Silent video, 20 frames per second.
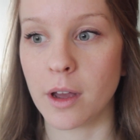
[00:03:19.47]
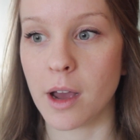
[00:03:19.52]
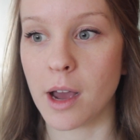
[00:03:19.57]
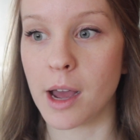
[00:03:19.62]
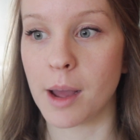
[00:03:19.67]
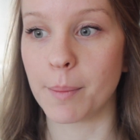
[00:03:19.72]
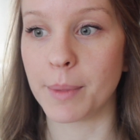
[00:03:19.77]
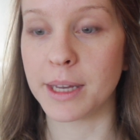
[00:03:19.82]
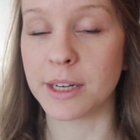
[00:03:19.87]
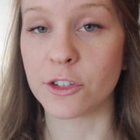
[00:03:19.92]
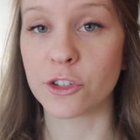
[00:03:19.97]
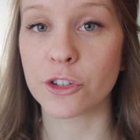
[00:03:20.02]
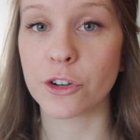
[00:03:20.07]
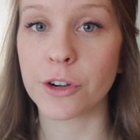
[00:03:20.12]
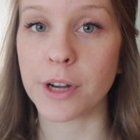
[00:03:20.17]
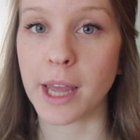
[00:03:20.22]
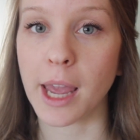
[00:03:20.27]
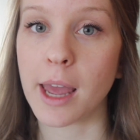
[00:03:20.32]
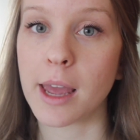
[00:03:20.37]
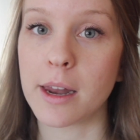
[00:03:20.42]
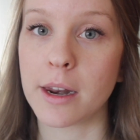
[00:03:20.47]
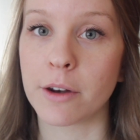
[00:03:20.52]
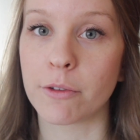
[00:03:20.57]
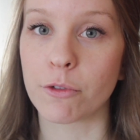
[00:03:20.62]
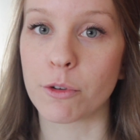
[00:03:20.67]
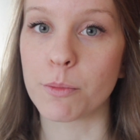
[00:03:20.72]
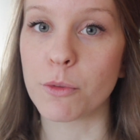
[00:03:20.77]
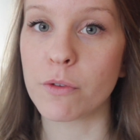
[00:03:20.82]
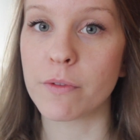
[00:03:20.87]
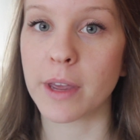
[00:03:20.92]
um, inserting it
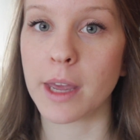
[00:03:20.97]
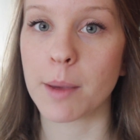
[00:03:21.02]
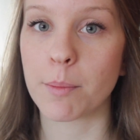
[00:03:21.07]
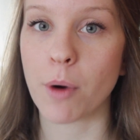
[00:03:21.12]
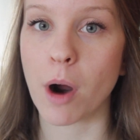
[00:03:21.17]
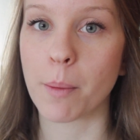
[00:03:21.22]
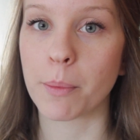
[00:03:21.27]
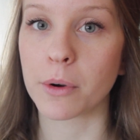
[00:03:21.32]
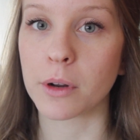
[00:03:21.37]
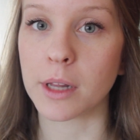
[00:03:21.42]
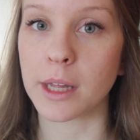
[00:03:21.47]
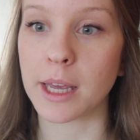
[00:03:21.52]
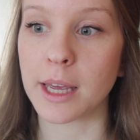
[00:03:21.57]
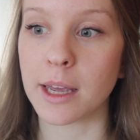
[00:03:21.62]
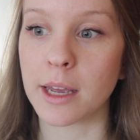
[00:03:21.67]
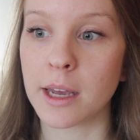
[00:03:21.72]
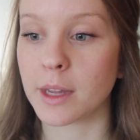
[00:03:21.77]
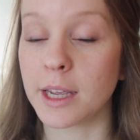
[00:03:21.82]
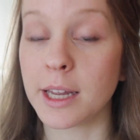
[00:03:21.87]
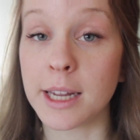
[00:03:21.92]
and removing it properly.